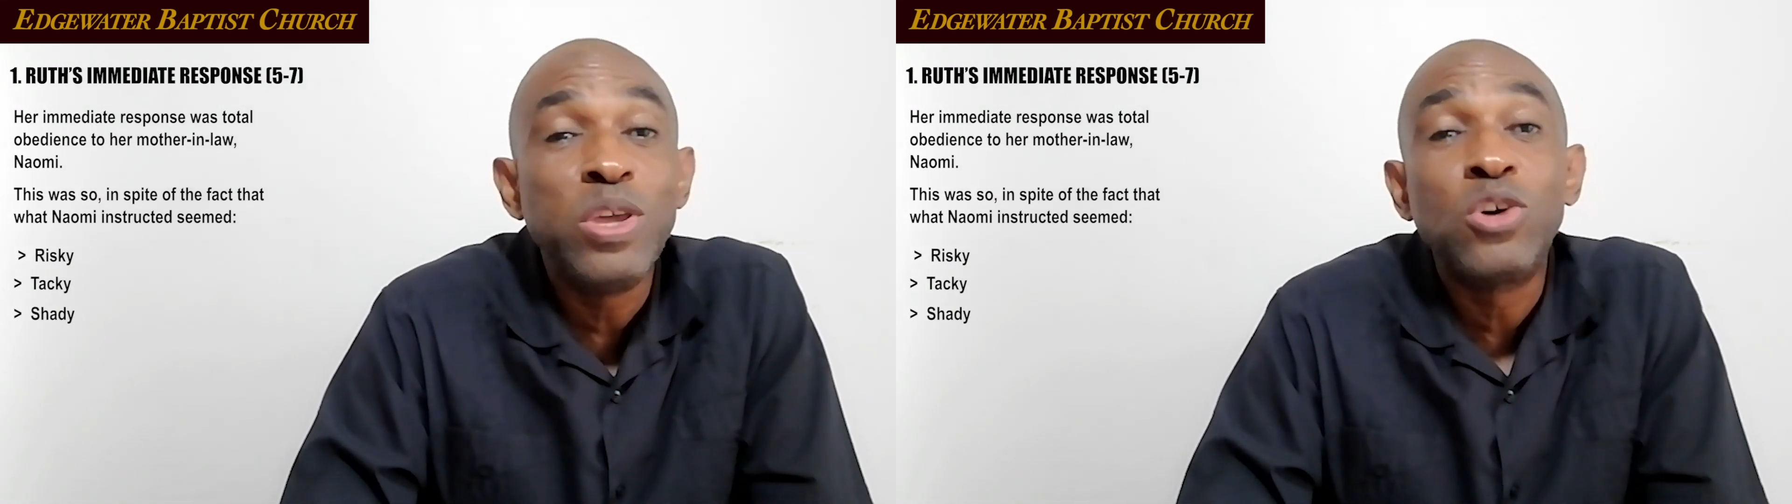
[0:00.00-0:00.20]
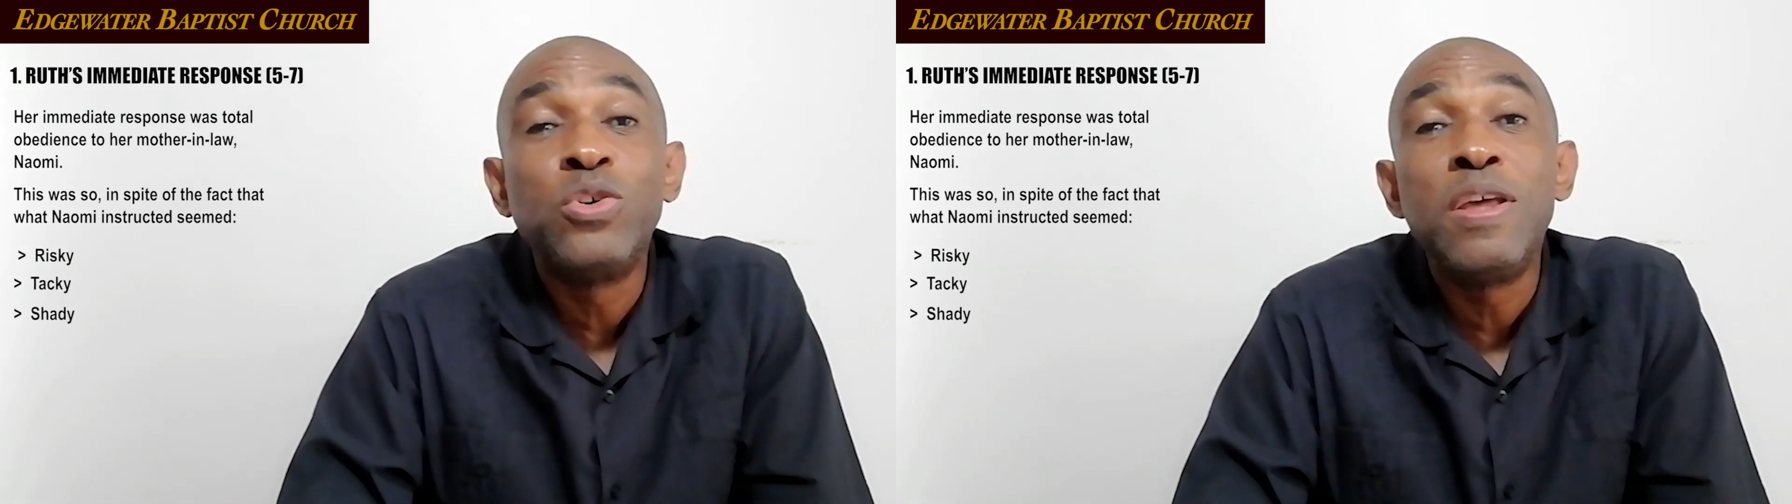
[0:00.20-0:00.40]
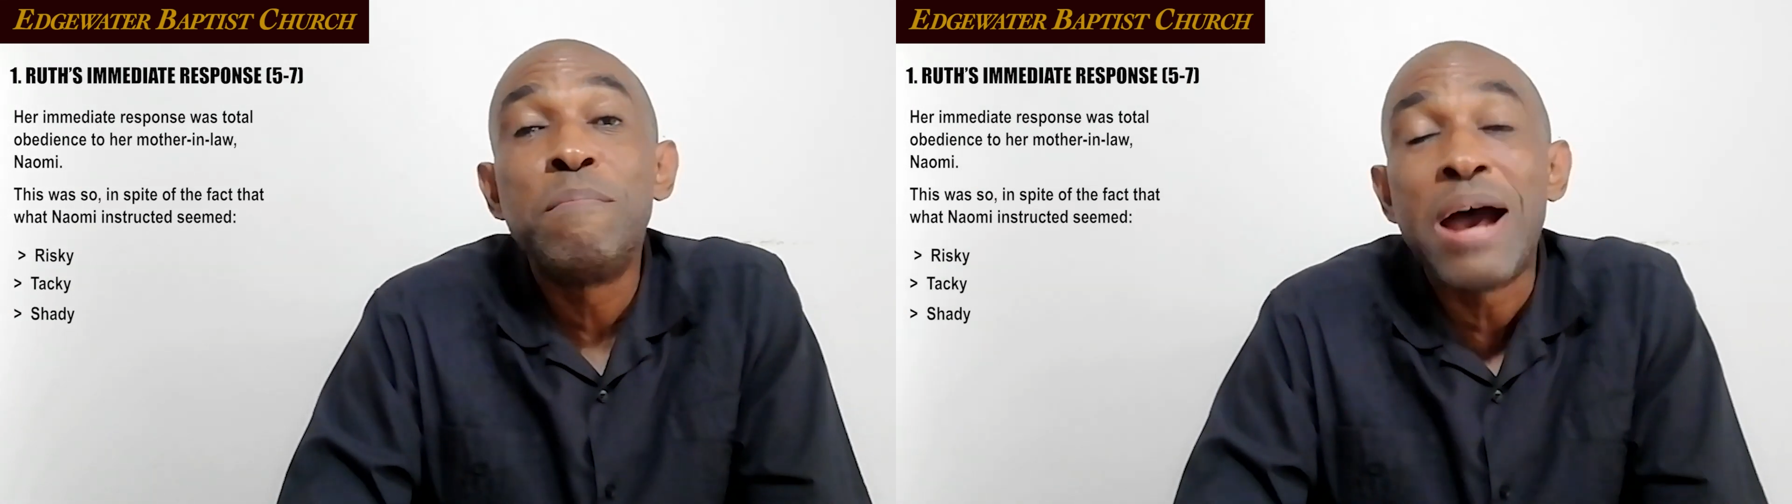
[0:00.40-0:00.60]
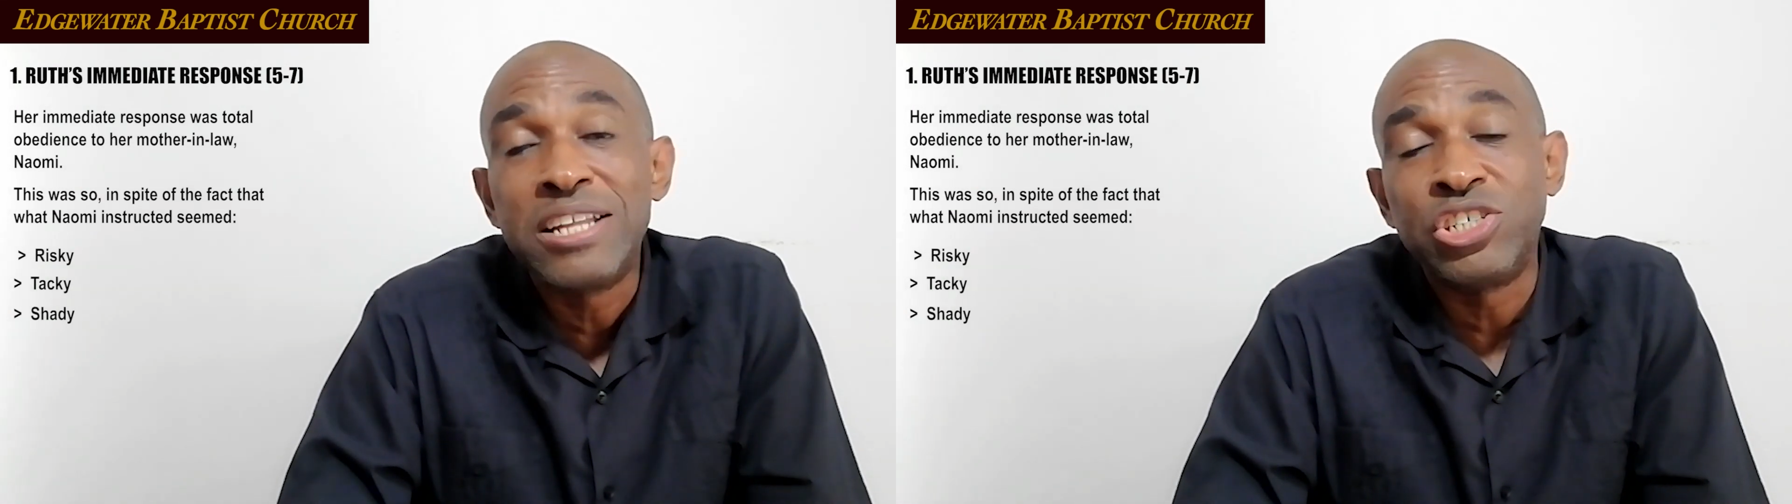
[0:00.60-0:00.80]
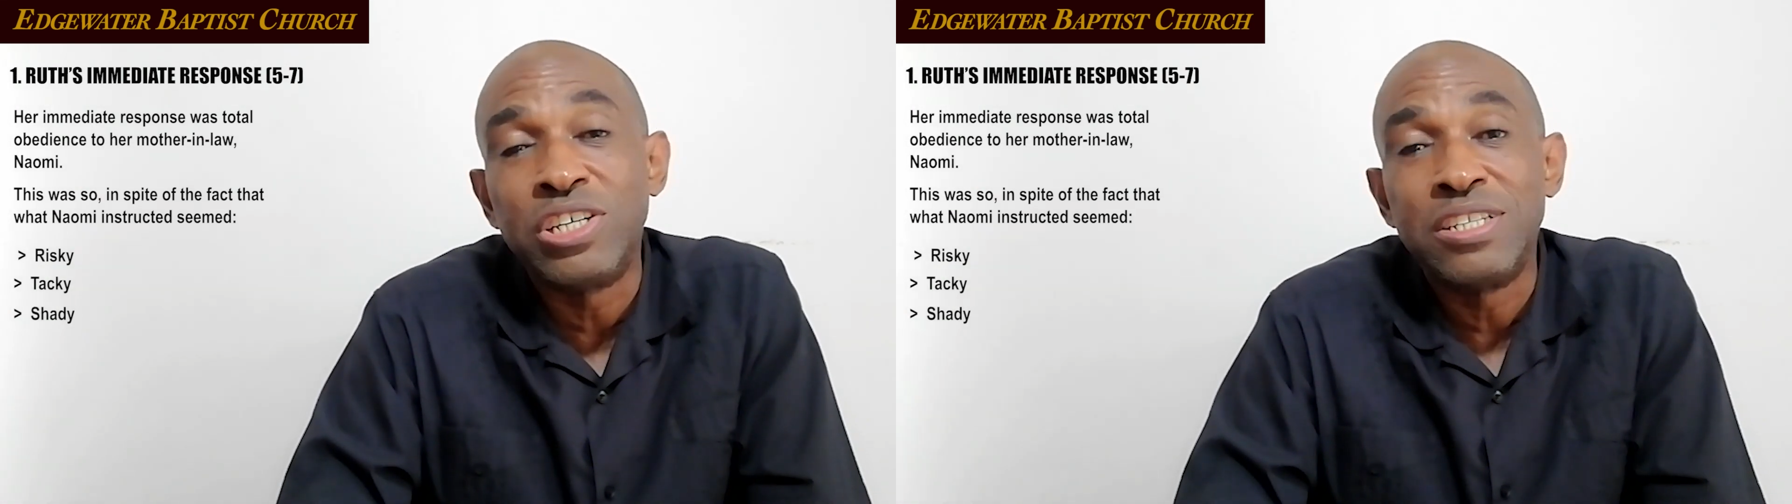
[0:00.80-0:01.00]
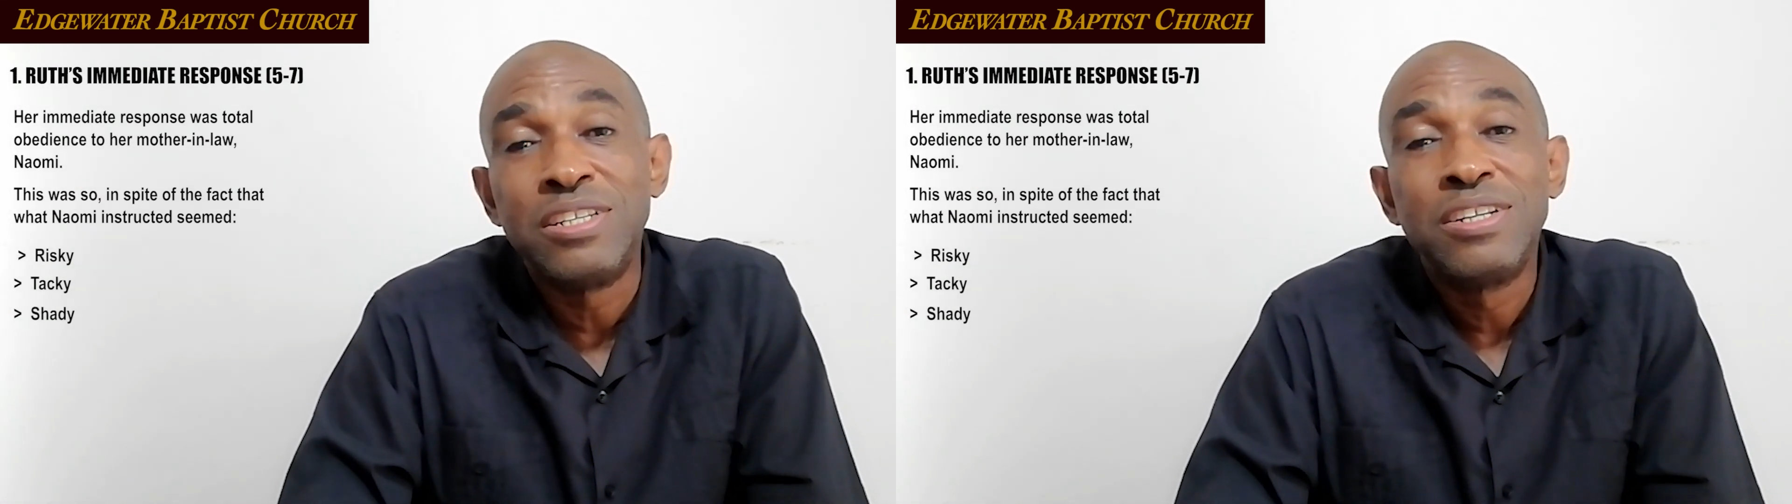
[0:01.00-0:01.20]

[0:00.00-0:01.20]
we could imagine